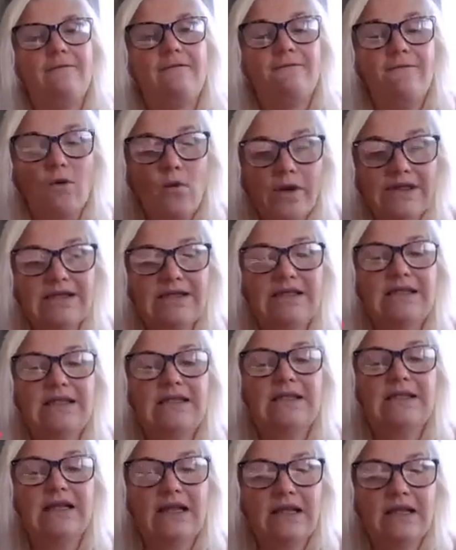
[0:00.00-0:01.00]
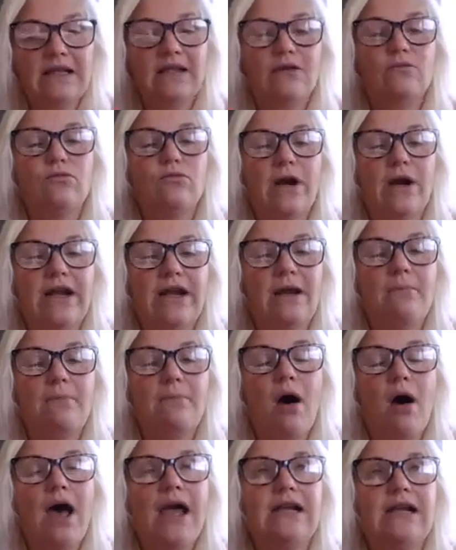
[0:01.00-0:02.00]
voices and it
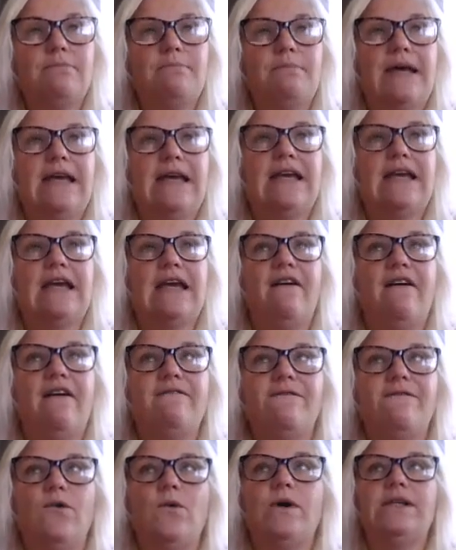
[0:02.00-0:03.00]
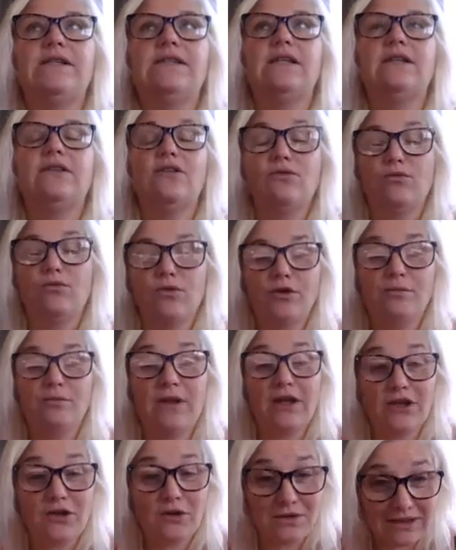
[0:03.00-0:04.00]
might be a voice in the room
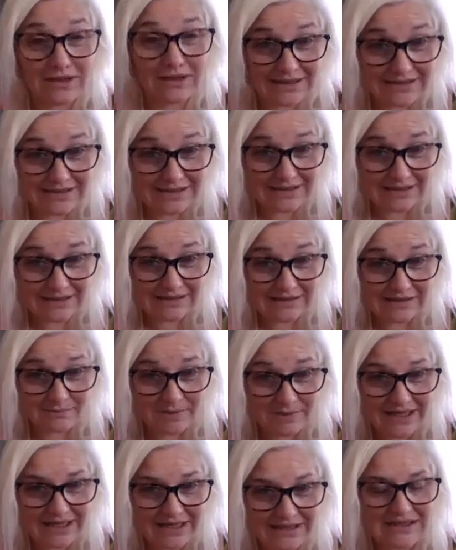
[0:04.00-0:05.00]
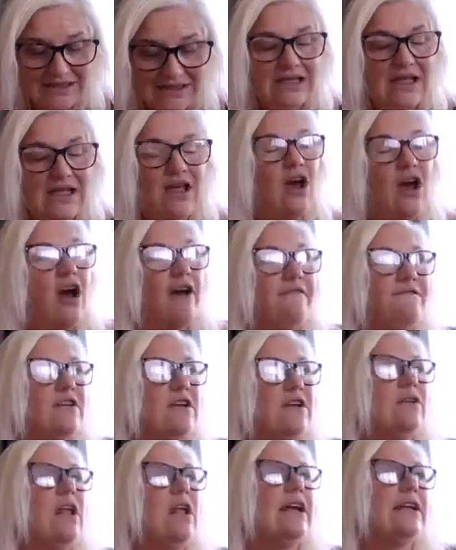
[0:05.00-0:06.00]
that you least expect. I
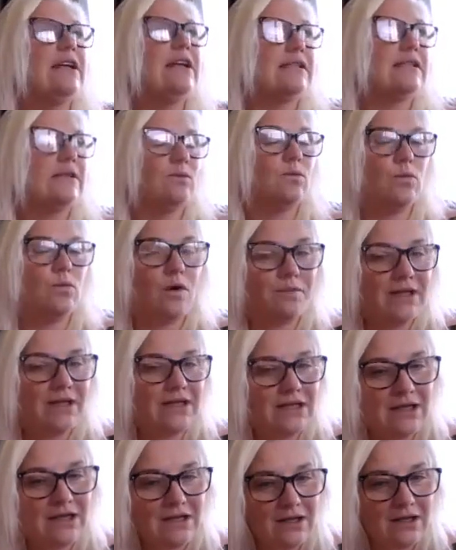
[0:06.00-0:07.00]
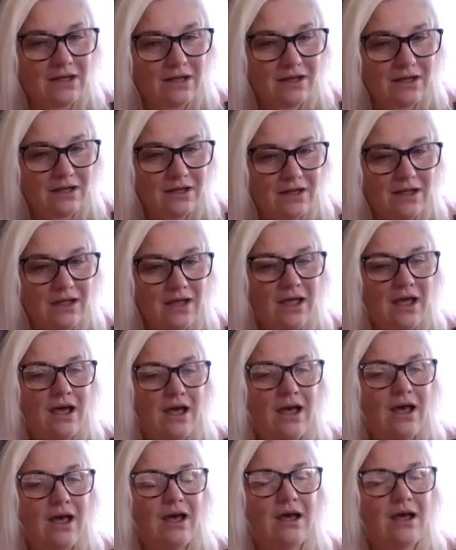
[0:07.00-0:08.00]
feel like it's a woman.
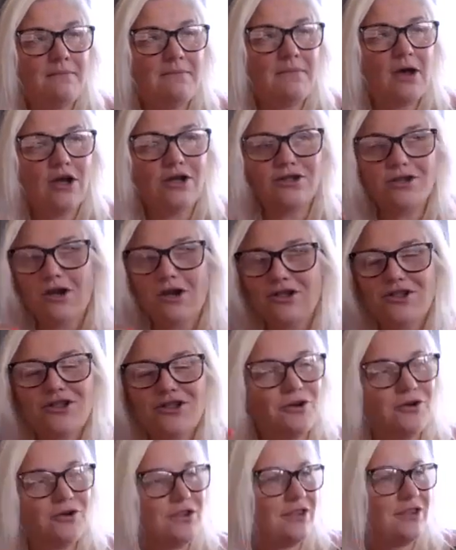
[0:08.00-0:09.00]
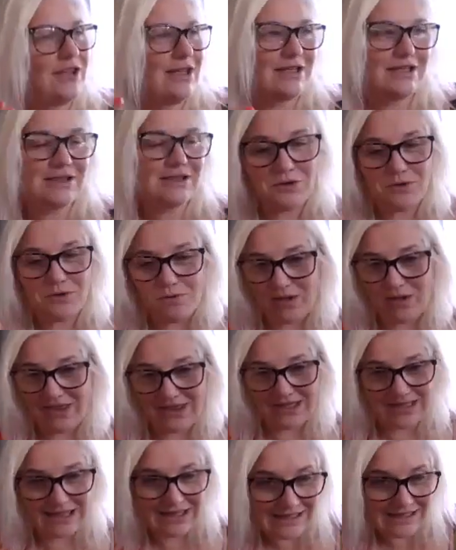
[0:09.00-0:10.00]
I don't think it's who we
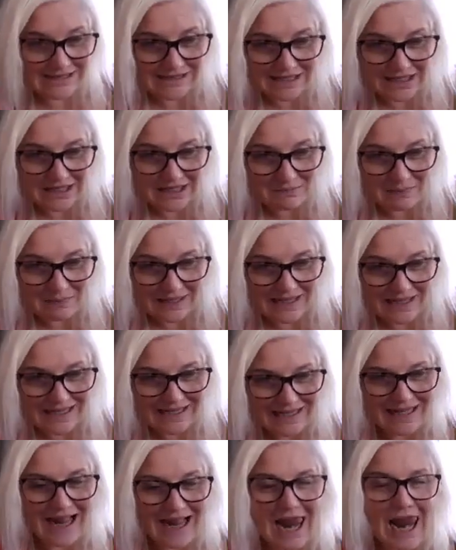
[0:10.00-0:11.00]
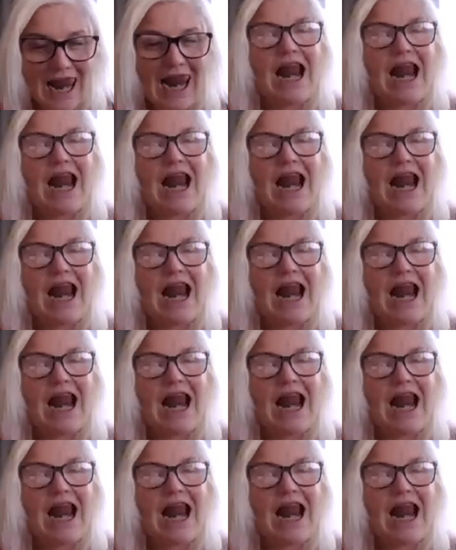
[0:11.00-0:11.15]
think it's going to be.